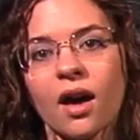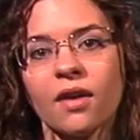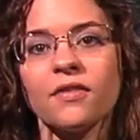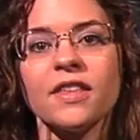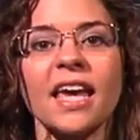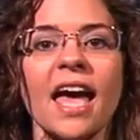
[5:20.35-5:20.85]

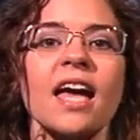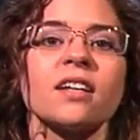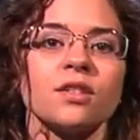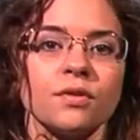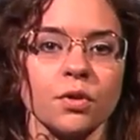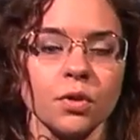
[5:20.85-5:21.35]
of the
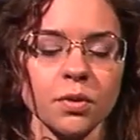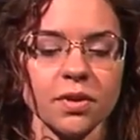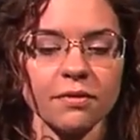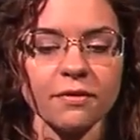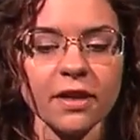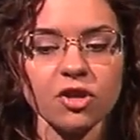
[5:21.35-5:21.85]
act of
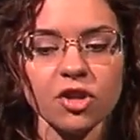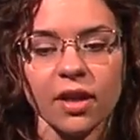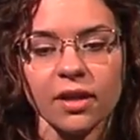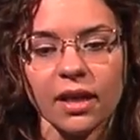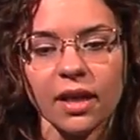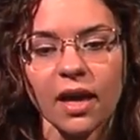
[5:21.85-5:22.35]

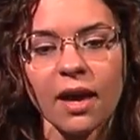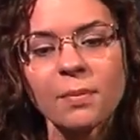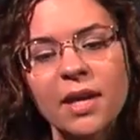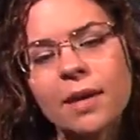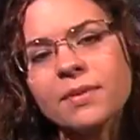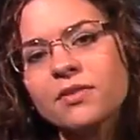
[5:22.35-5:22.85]
crucifixion uh,
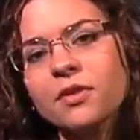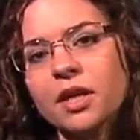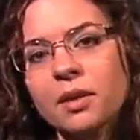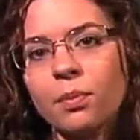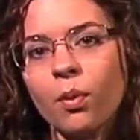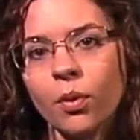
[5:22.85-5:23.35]
becomes
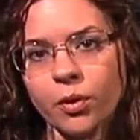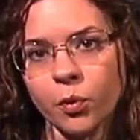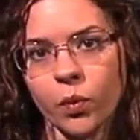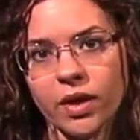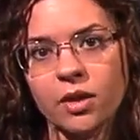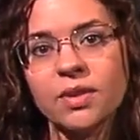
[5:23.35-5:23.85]
very
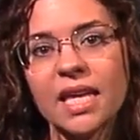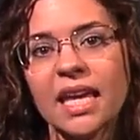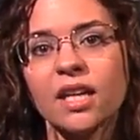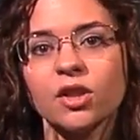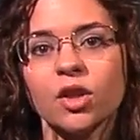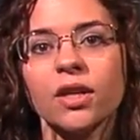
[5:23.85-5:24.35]
important when you
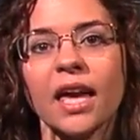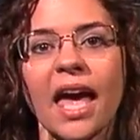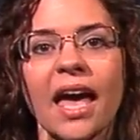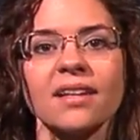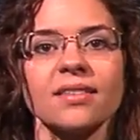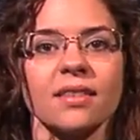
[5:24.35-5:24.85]
take a look
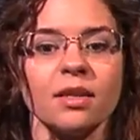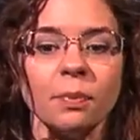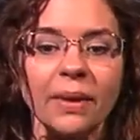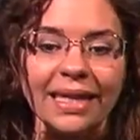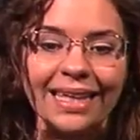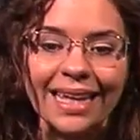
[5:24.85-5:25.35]
at the
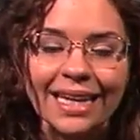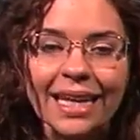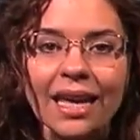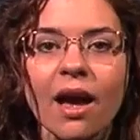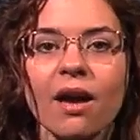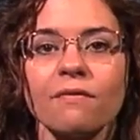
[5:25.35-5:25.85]

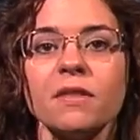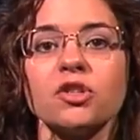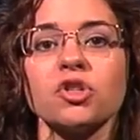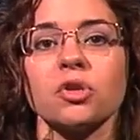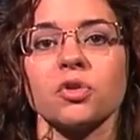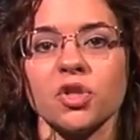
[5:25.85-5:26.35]
beginning of the
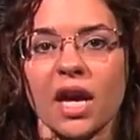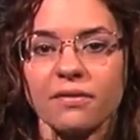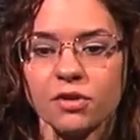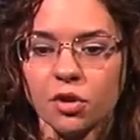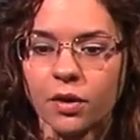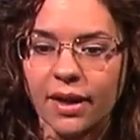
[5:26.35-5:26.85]
church
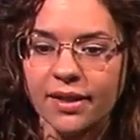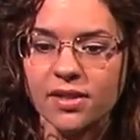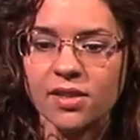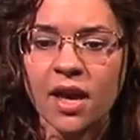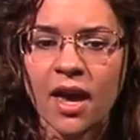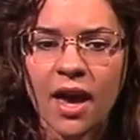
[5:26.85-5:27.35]
after
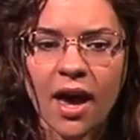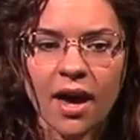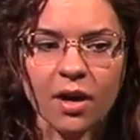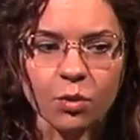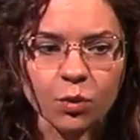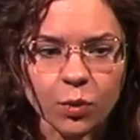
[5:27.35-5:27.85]
Christ
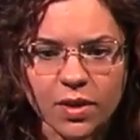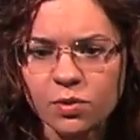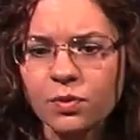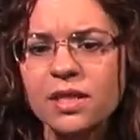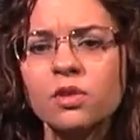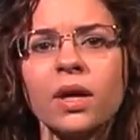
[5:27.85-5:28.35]
uh, was
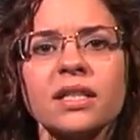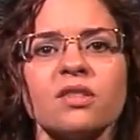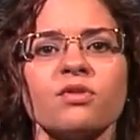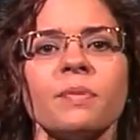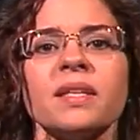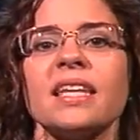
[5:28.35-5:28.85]

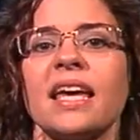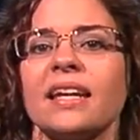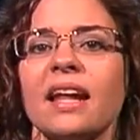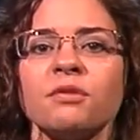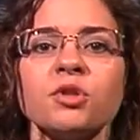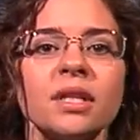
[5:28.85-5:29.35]
resurrected from the dead
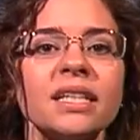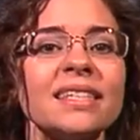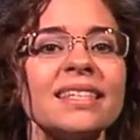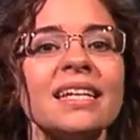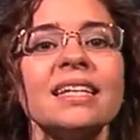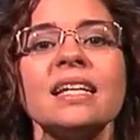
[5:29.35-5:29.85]
and after he
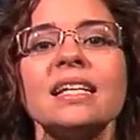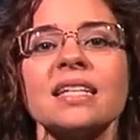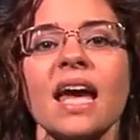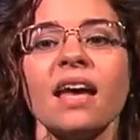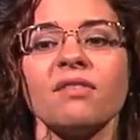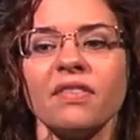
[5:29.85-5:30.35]
ascended
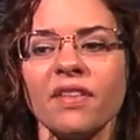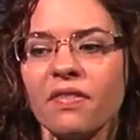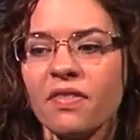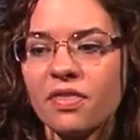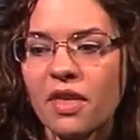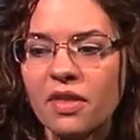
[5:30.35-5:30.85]
into heaven.
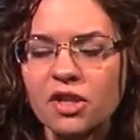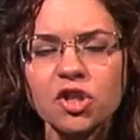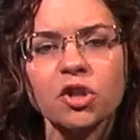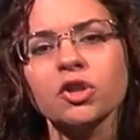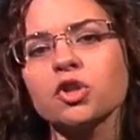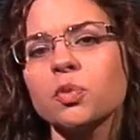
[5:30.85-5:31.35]
Then, then the
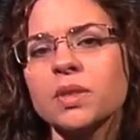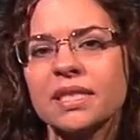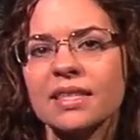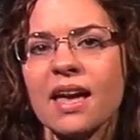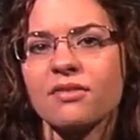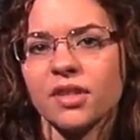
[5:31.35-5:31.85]
church
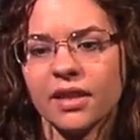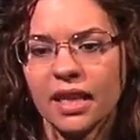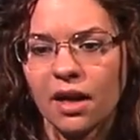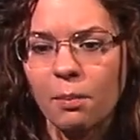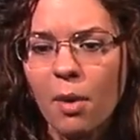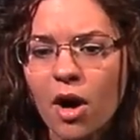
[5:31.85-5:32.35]
was left and
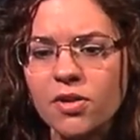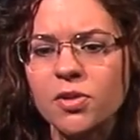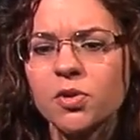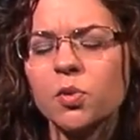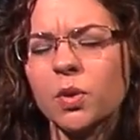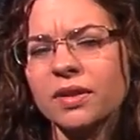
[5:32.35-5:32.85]
the
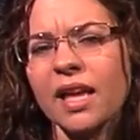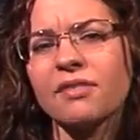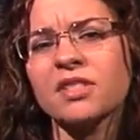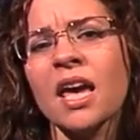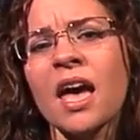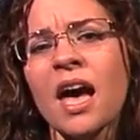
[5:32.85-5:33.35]
apostles were left